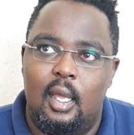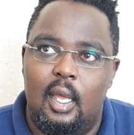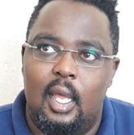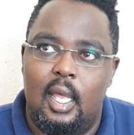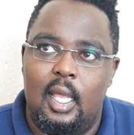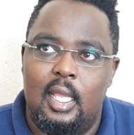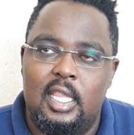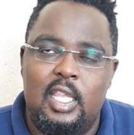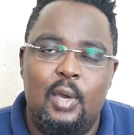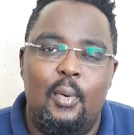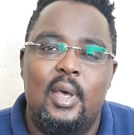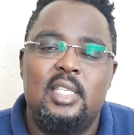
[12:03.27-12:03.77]

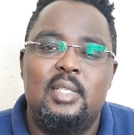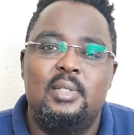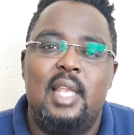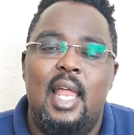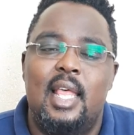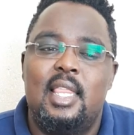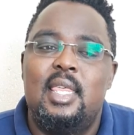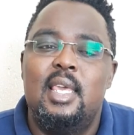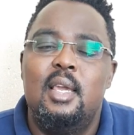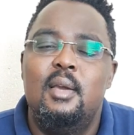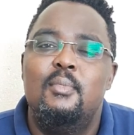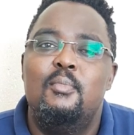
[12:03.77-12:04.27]
there was
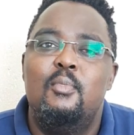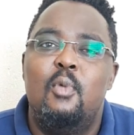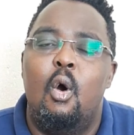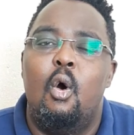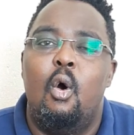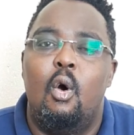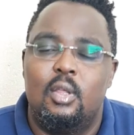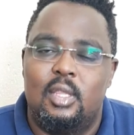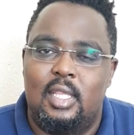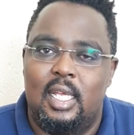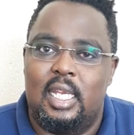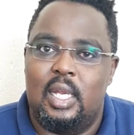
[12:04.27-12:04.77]
nothing
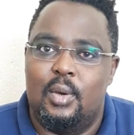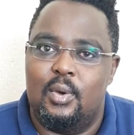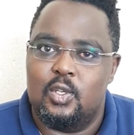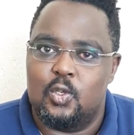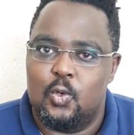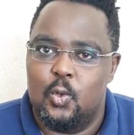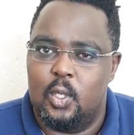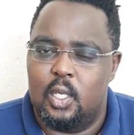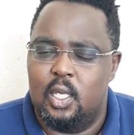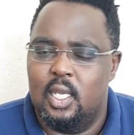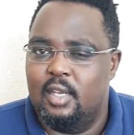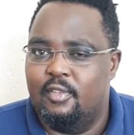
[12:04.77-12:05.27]
more that I was
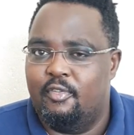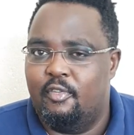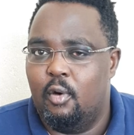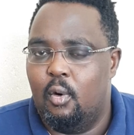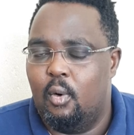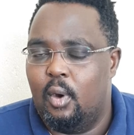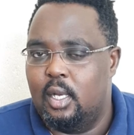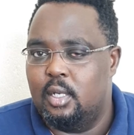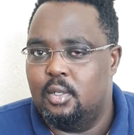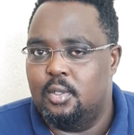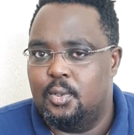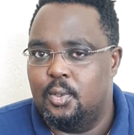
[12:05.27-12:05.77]
looking
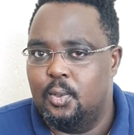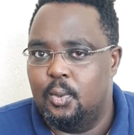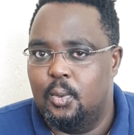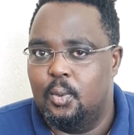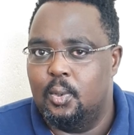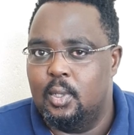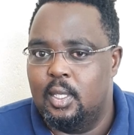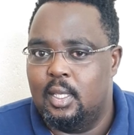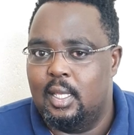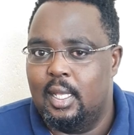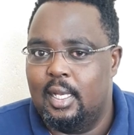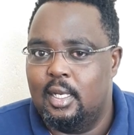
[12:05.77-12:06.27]
forward
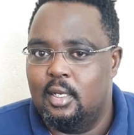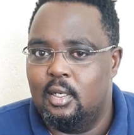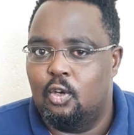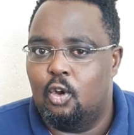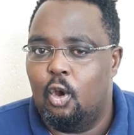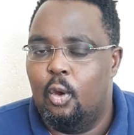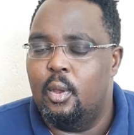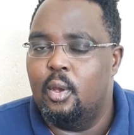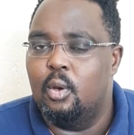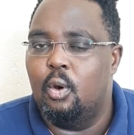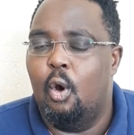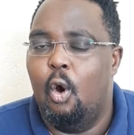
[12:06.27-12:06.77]
to than
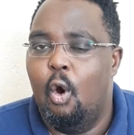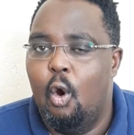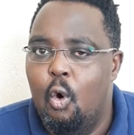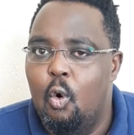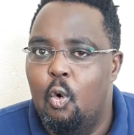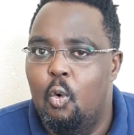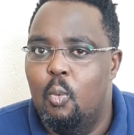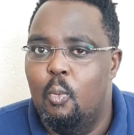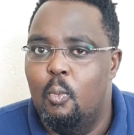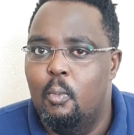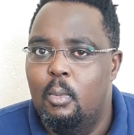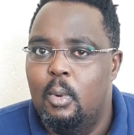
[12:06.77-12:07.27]
going
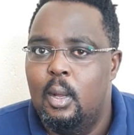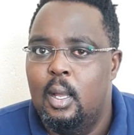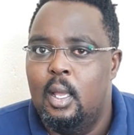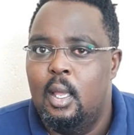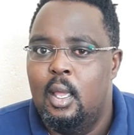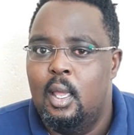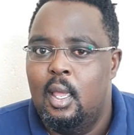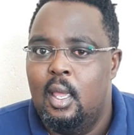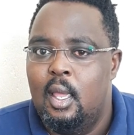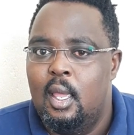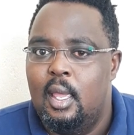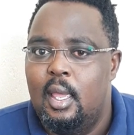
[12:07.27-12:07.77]
home
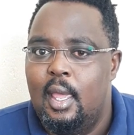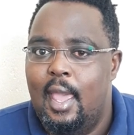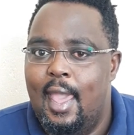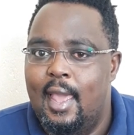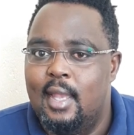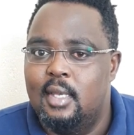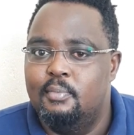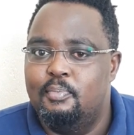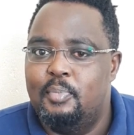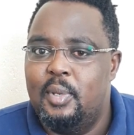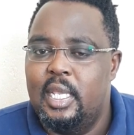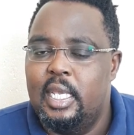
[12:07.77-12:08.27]

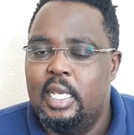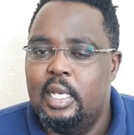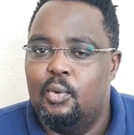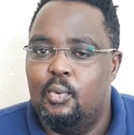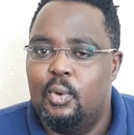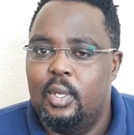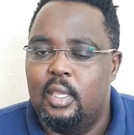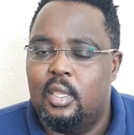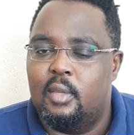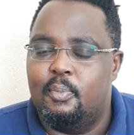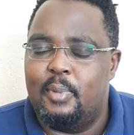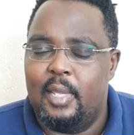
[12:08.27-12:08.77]
and being
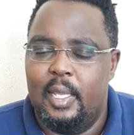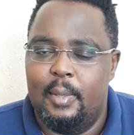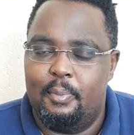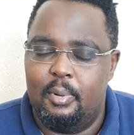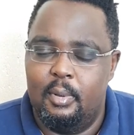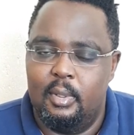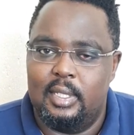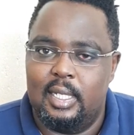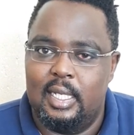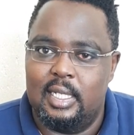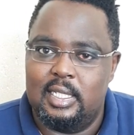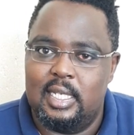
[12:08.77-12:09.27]
with
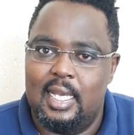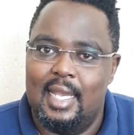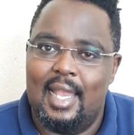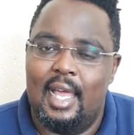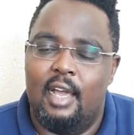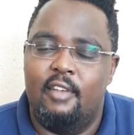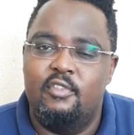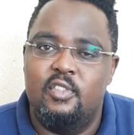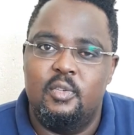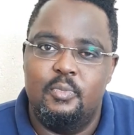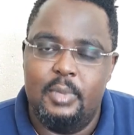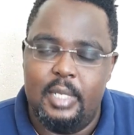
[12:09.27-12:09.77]
people that
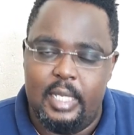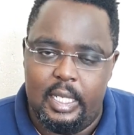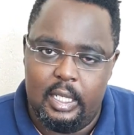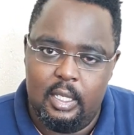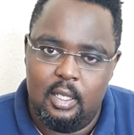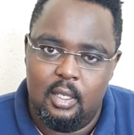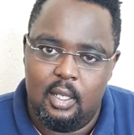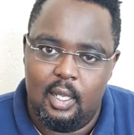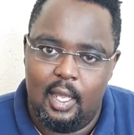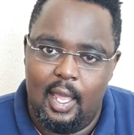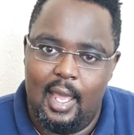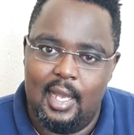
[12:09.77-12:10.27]
loved
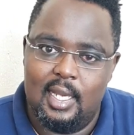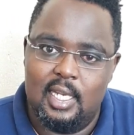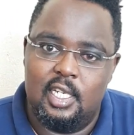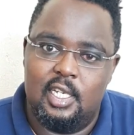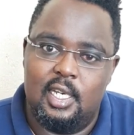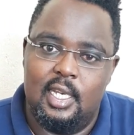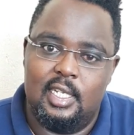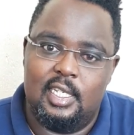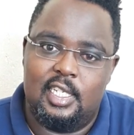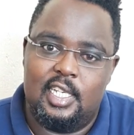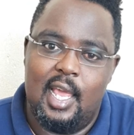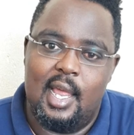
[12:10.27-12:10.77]
me
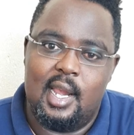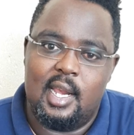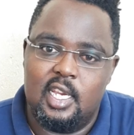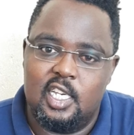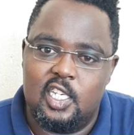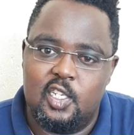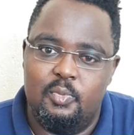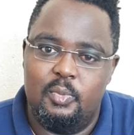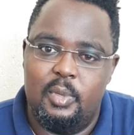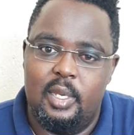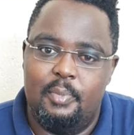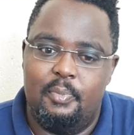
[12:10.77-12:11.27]
and
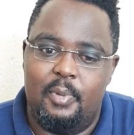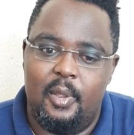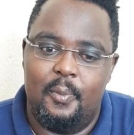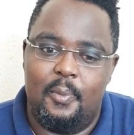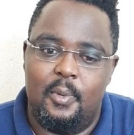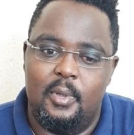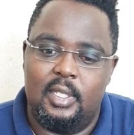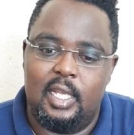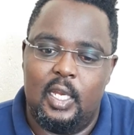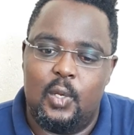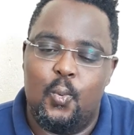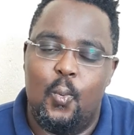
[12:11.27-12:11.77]
cherished me,
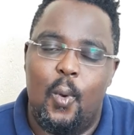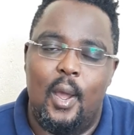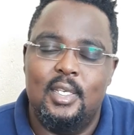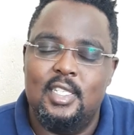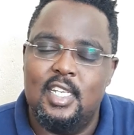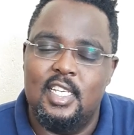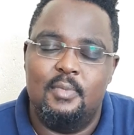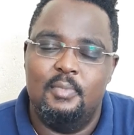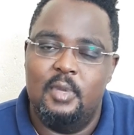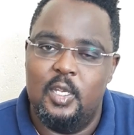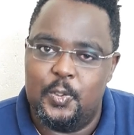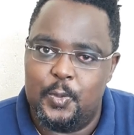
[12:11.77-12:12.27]
people that
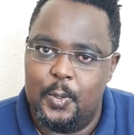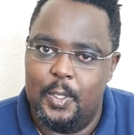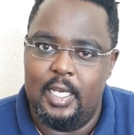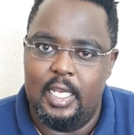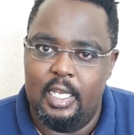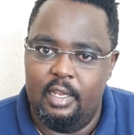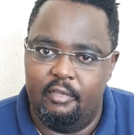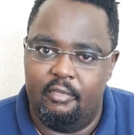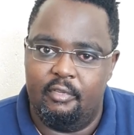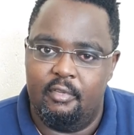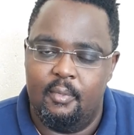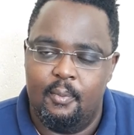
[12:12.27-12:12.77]
wanted me to
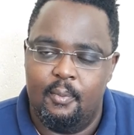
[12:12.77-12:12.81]
live.